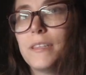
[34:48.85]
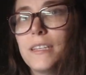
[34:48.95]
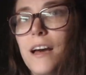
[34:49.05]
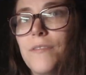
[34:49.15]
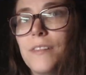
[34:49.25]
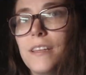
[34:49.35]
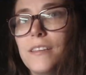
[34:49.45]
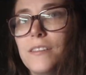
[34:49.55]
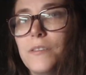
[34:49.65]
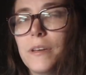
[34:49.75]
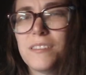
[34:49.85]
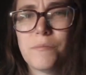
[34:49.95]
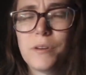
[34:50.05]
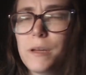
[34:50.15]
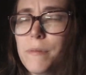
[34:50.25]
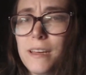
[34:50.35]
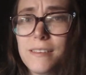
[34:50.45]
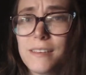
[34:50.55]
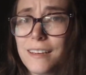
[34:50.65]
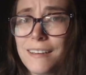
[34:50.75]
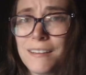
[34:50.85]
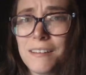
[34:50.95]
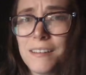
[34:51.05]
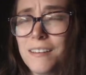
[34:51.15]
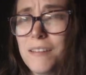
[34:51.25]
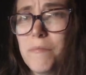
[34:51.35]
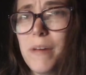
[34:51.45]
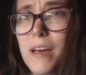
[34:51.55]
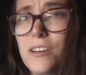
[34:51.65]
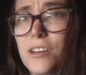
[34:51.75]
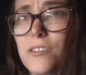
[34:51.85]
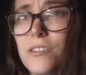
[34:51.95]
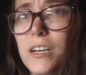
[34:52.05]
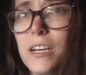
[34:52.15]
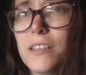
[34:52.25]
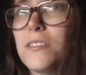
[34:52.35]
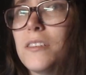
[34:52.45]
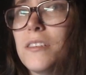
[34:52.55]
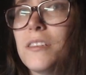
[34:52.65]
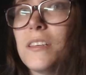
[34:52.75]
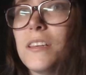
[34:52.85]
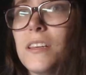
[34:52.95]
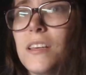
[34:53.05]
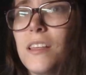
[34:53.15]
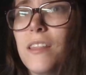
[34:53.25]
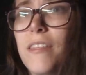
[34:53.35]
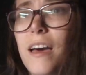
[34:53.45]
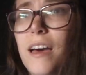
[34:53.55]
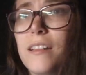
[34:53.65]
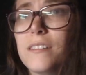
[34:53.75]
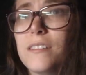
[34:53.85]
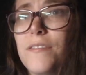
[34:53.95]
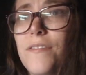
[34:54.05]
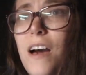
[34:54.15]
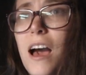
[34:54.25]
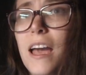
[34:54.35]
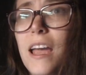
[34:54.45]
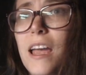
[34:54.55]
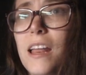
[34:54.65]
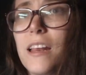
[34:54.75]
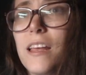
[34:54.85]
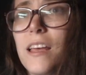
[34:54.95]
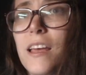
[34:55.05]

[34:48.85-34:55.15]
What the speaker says: Stopheles doing some pretty basic magic tricks. That's fine.